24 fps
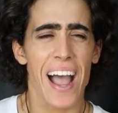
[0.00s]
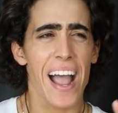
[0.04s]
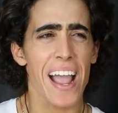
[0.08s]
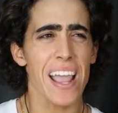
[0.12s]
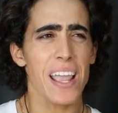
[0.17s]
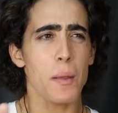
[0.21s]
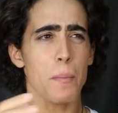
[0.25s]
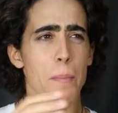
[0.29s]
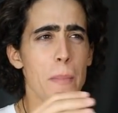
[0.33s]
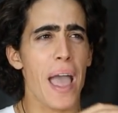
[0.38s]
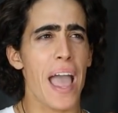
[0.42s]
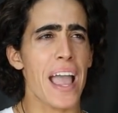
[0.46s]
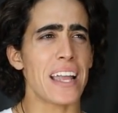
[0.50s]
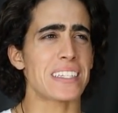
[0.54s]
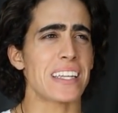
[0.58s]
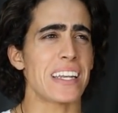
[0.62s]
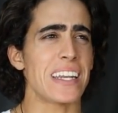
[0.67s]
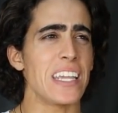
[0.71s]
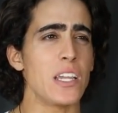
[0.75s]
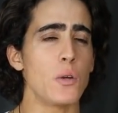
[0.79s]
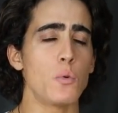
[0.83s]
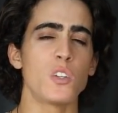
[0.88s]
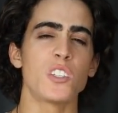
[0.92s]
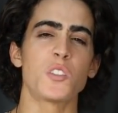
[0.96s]
I
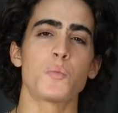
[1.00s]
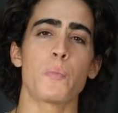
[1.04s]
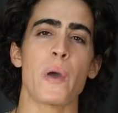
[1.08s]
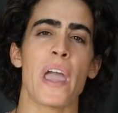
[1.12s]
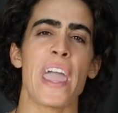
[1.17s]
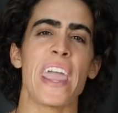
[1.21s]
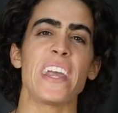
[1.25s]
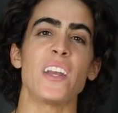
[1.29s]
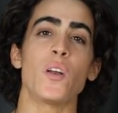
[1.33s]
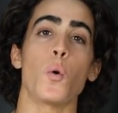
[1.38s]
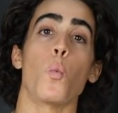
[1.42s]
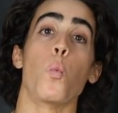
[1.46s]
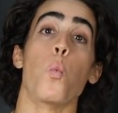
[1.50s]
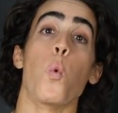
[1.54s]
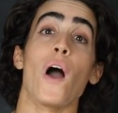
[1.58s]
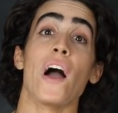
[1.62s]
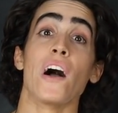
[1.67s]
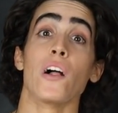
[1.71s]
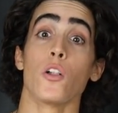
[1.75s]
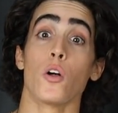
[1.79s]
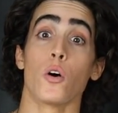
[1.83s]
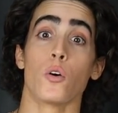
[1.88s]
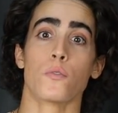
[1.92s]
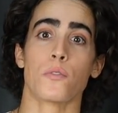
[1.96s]
imagine he was paid
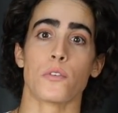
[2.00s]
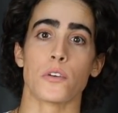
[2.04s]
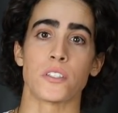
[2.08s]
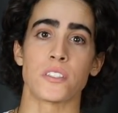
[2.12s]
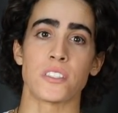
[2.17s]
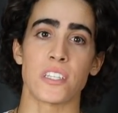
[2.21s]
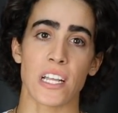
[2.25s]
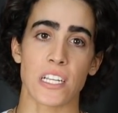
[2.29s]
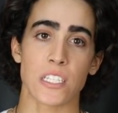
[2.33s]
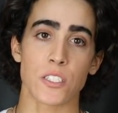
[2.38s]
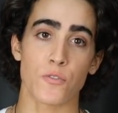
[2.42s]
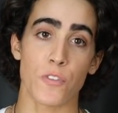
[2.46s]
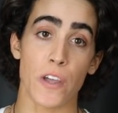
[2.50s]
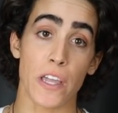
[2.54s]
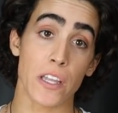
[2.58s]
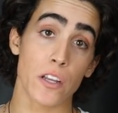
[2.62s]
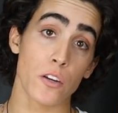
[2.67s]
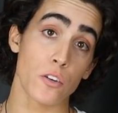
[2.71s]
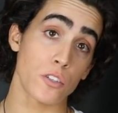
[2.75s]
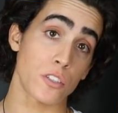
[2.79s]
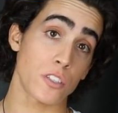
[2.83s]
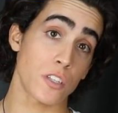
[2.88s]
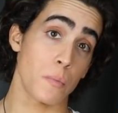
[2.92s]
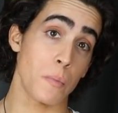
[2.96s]
well over 6
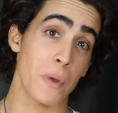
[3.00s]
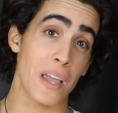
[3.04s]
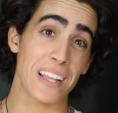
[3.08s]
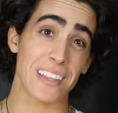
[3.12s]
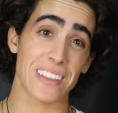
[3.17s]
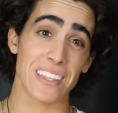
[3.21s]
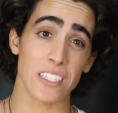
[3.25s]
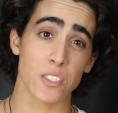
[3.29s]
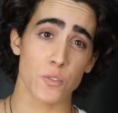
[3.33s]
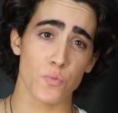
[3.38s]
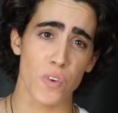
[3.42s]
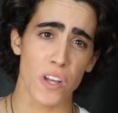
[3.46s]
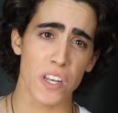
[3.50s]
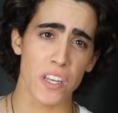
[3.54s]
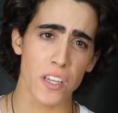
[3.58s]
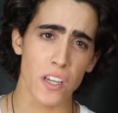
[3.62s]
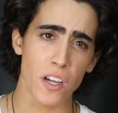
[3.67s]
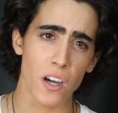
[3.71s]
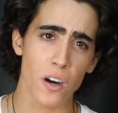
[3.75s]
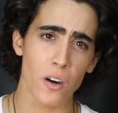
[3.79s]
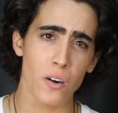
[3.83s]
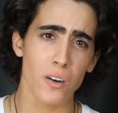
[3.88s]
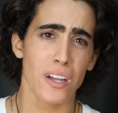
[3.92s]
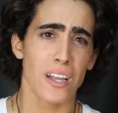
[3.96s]
figures to make this
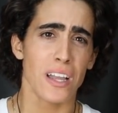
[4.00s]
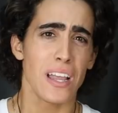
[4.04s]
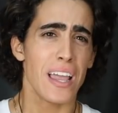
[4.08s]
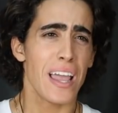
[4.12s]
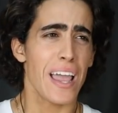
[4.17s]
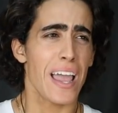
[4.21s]
video,